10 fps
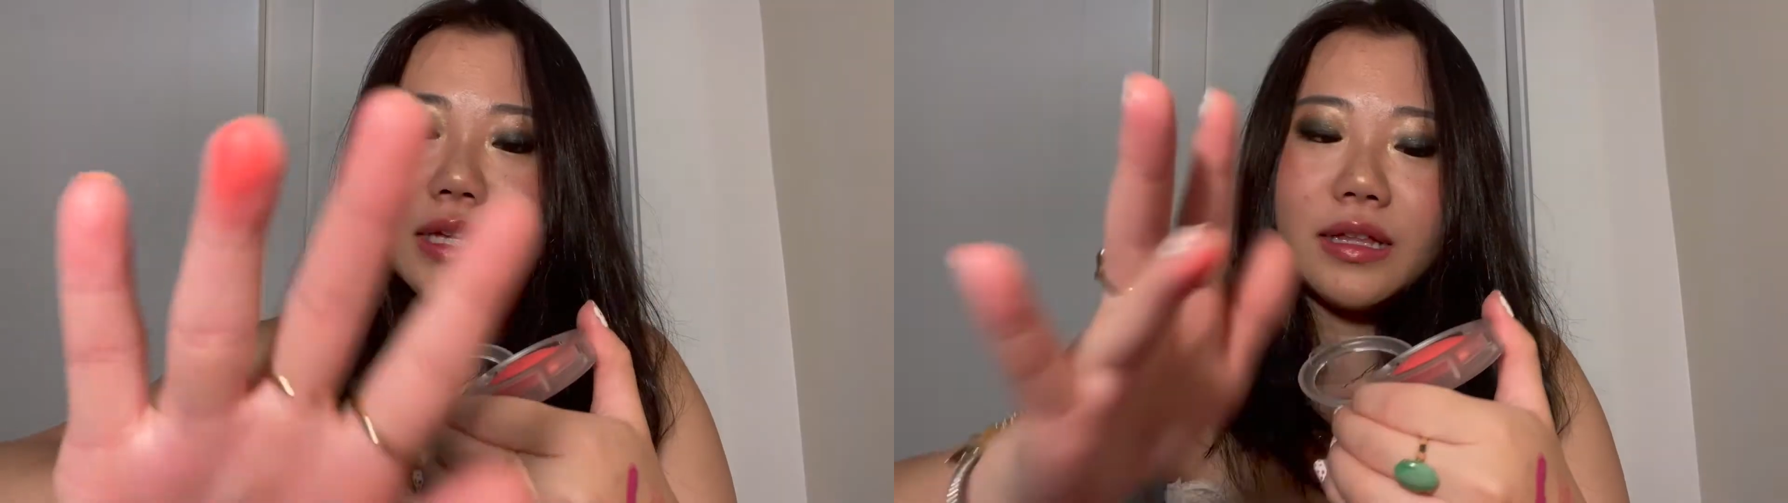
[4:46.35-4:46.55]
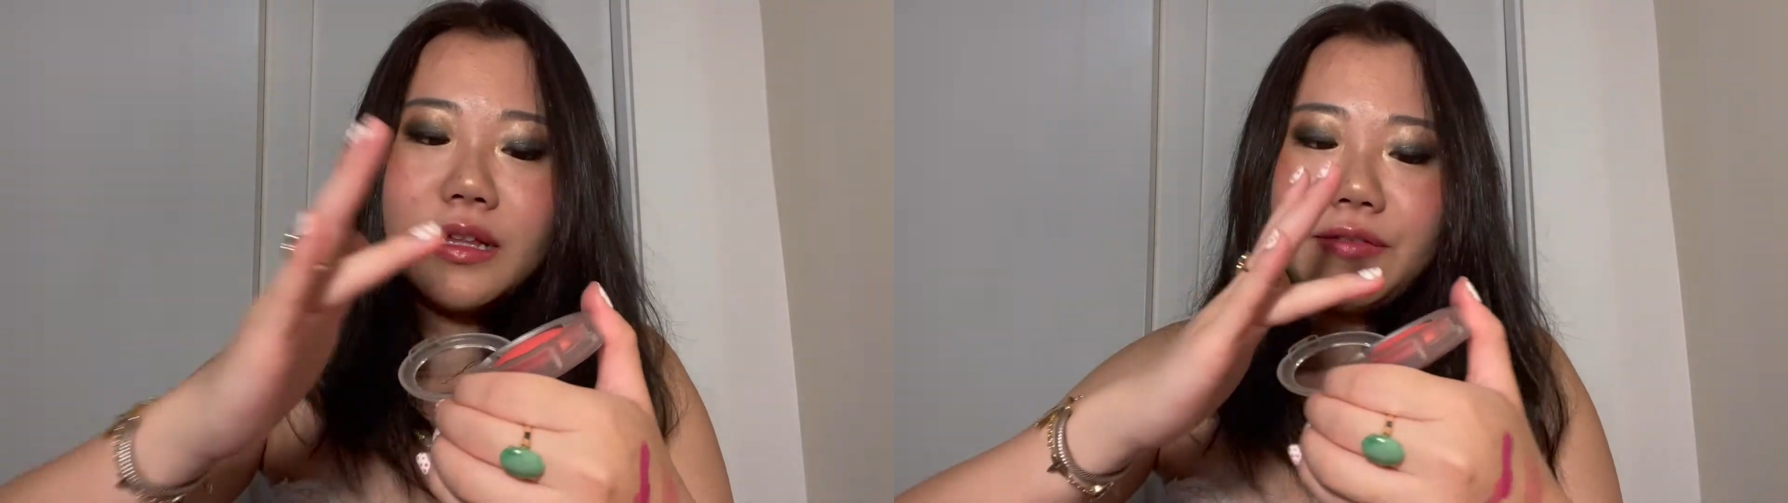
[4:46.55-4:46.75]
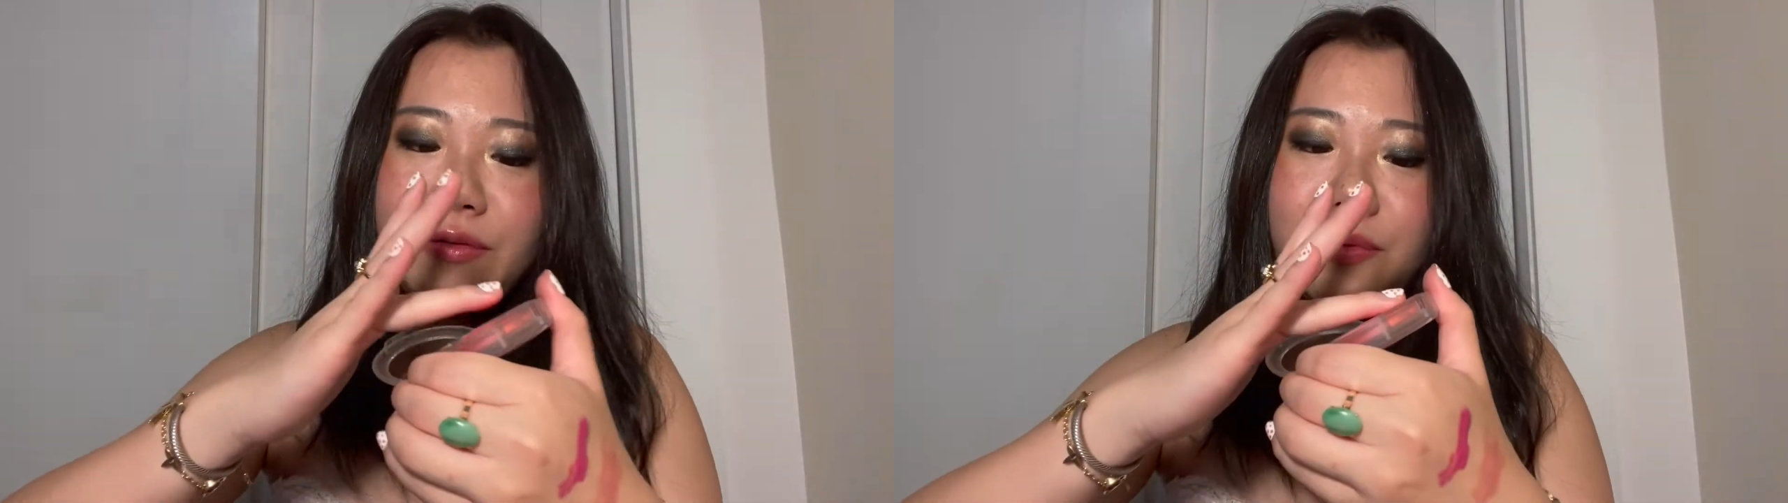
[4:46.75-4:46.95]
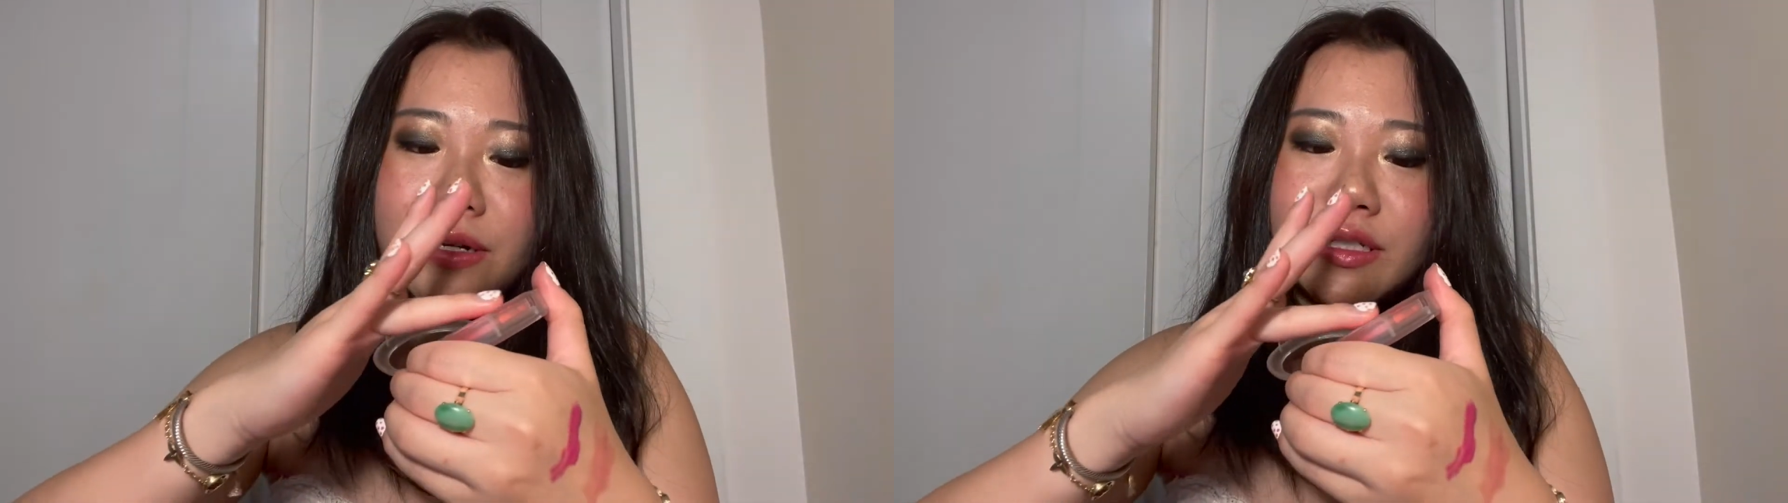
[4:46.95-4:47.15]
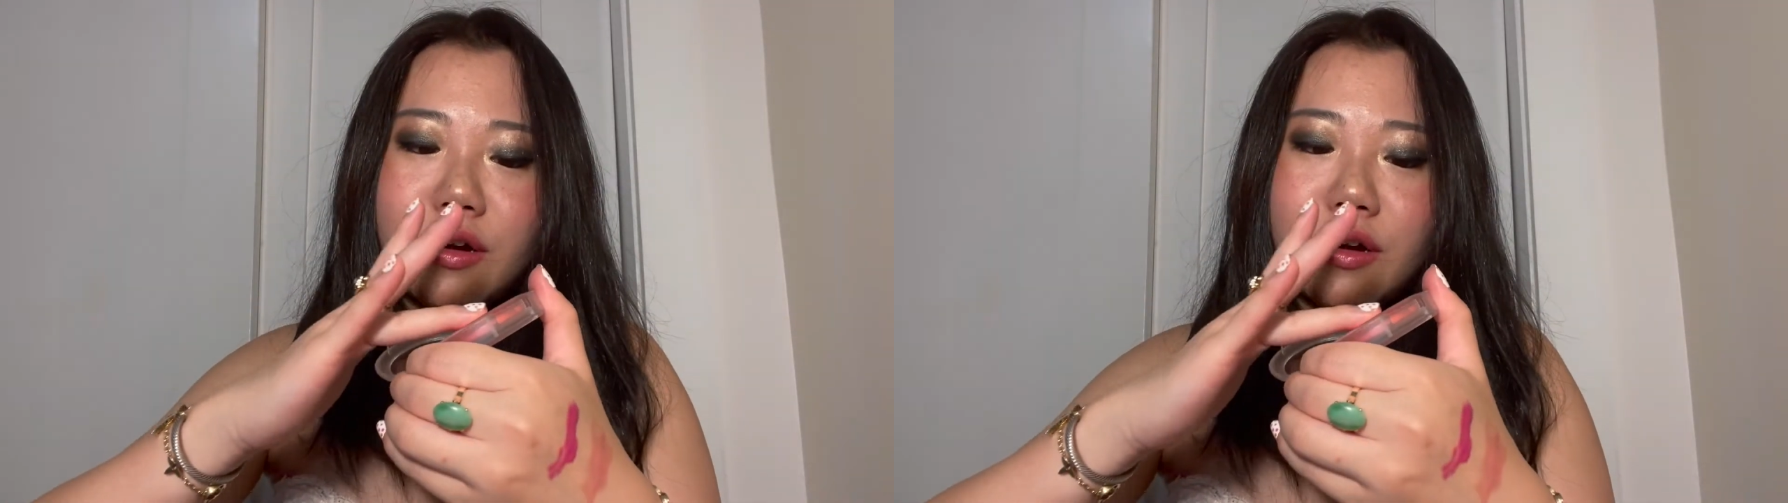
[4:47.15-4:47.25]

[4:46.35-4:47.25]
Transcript: then if you press